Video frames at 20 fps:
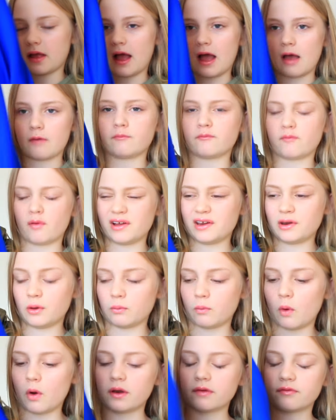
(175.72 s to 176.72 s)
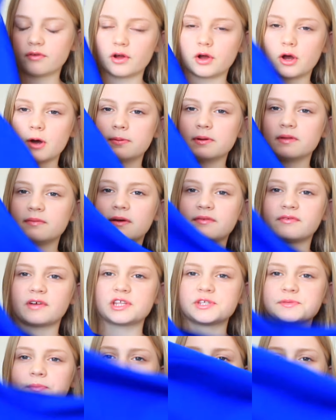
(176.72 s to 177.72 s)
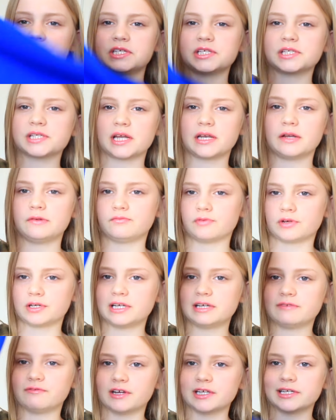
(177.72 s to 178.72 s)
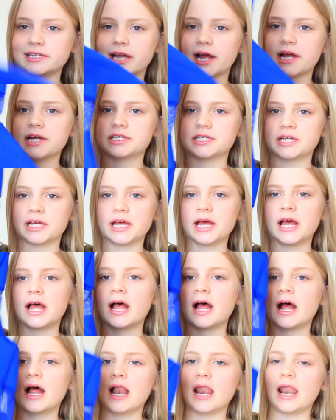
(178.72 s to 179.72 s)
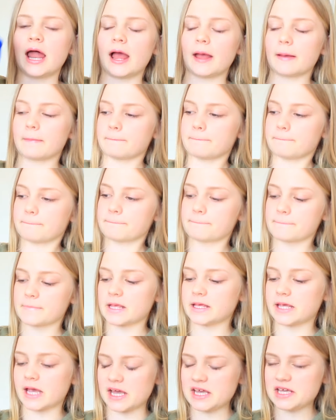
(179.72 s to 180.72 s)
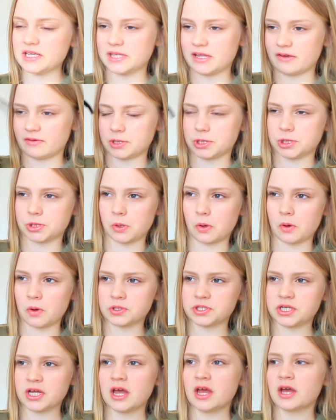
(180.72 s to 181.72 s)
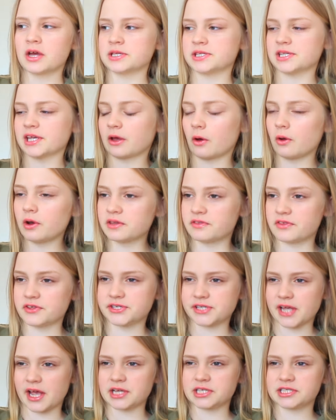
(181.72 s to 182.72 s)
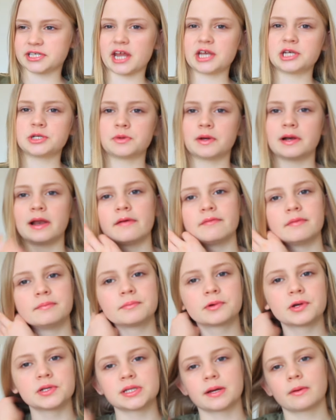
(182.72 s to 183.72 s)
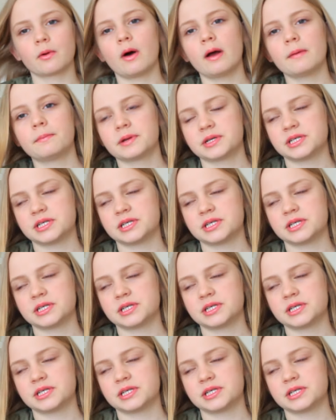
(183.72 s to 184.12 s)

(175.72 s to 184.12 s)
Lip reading: I've worn it for a couple of my friends' parties and I really, really liked it. Like, yeah, it's very short because I got it the size 10 to 11 because I'm quite